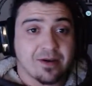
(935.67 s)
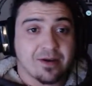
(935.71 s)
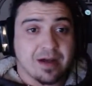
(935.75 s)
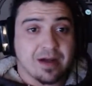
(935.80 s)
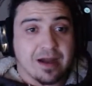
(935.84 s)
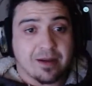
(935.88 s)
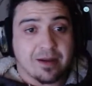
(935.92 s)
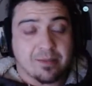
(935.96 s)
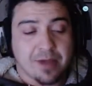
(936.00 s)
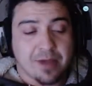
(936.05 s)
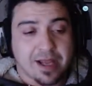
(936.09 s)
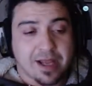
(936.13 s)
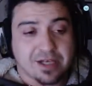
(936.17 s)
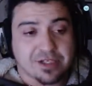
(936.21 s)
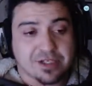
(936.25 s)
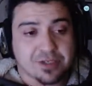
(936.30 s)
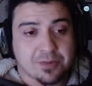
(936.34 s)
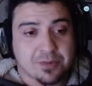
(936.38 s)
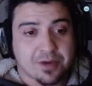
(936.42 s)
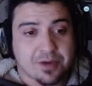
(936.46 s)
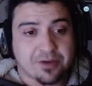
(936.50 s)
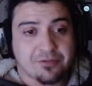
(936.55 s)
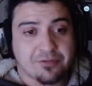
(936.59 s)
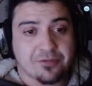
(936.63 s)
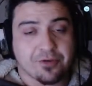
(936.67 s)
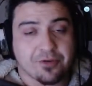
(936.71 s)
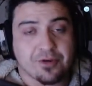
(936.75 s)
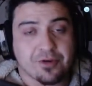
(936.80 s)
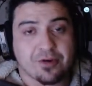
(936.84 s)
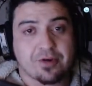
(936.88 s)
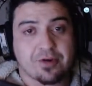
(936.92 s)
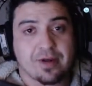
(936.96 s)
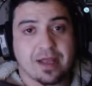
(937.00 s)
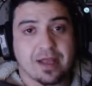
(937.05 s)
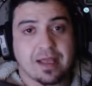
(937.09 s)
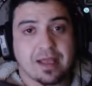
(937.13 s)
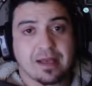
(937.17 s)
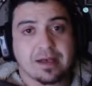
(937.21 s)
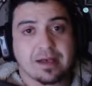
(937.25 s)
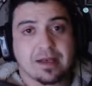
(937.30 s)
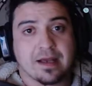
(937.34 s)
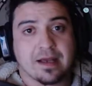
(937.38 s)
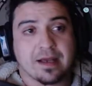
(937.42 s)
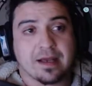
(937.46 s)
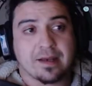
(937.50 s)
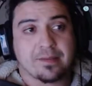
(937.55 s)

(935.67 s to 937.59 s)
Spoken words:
I actually went through and